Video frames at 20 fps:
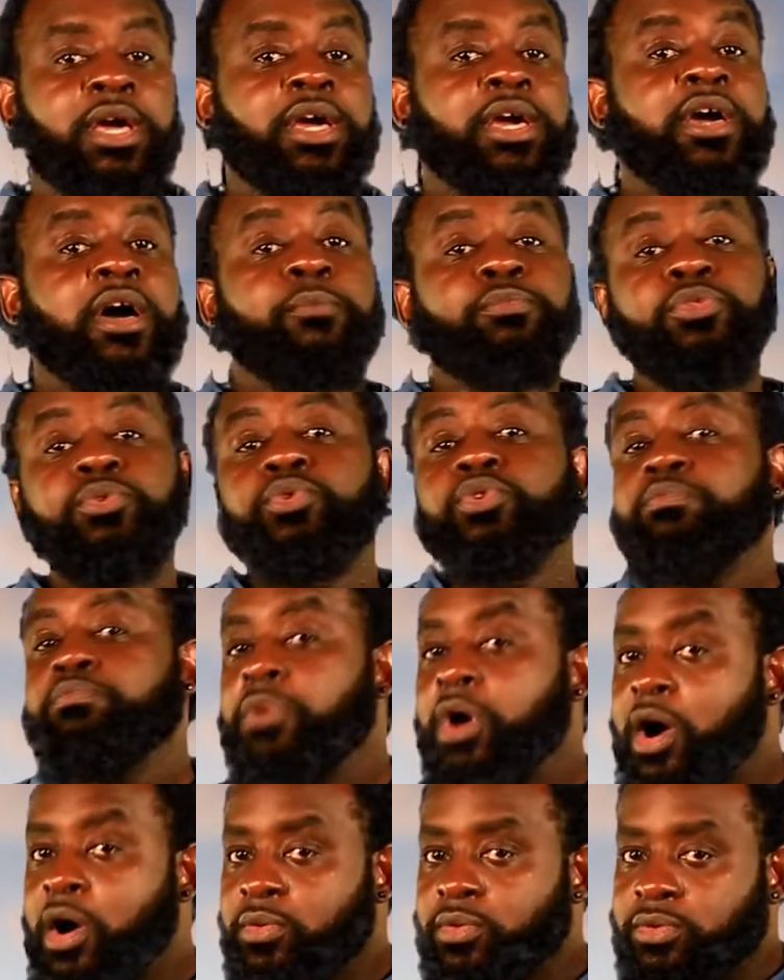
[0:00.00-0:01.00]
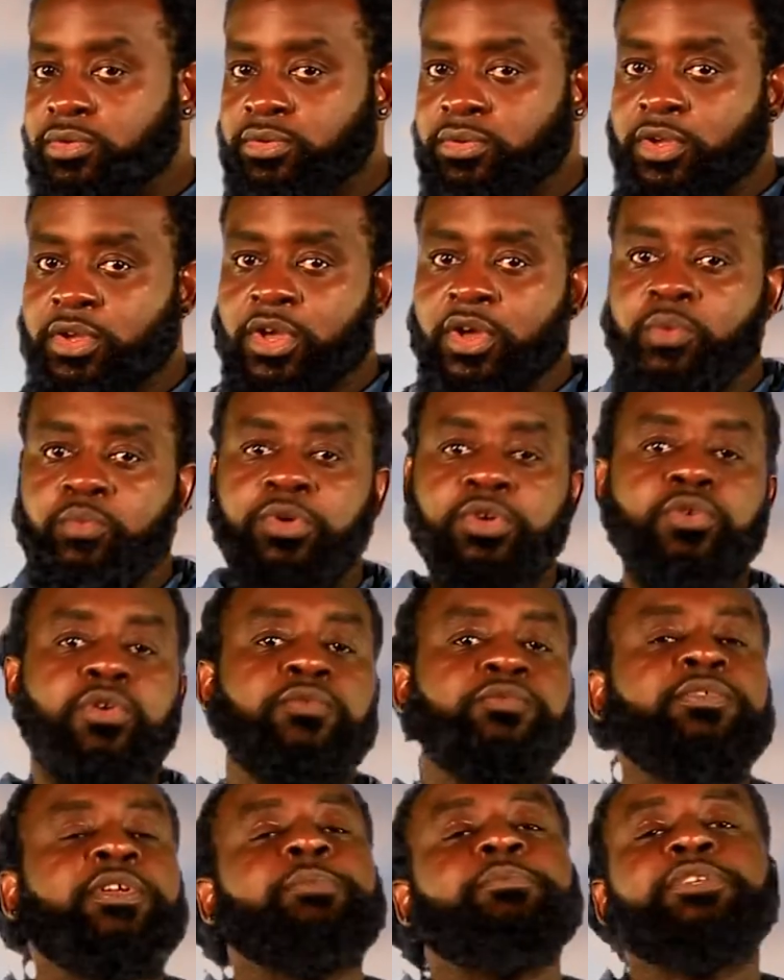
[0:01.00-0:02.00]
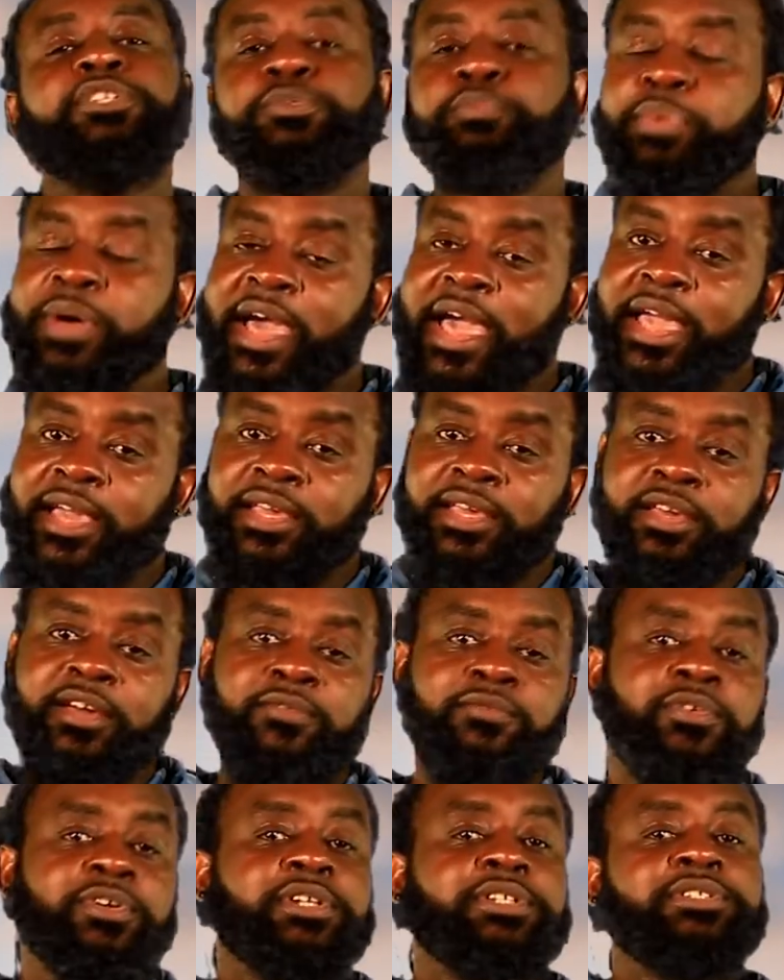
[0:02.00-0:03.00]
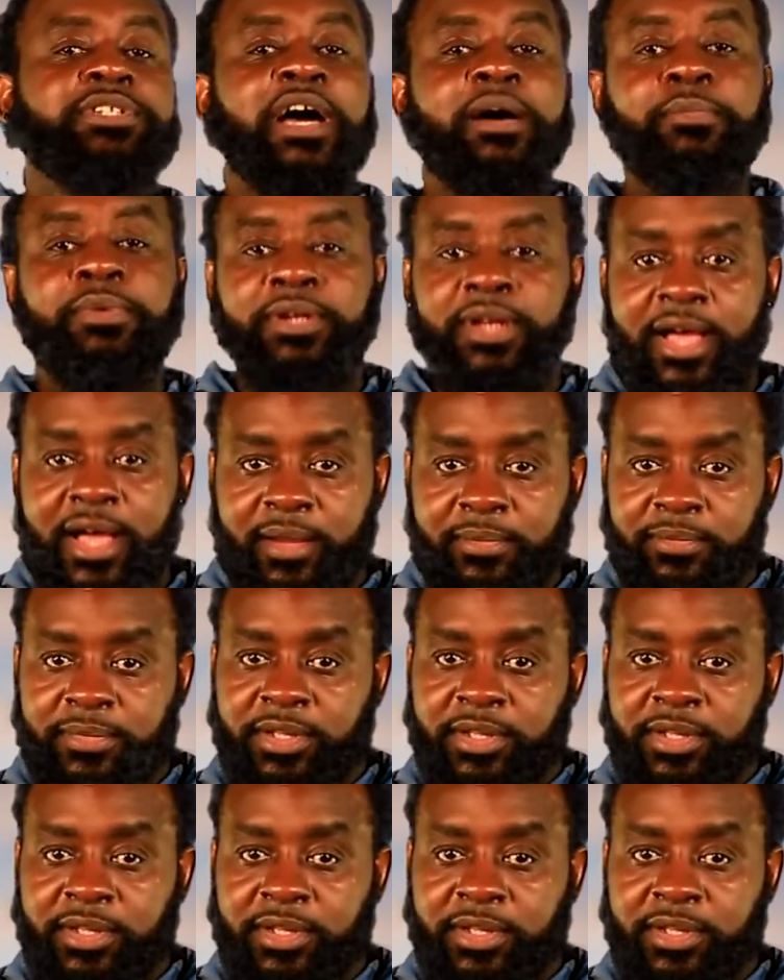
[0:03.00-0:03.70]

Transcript: Come through tomorrow. We're going to flip this pack for the double up.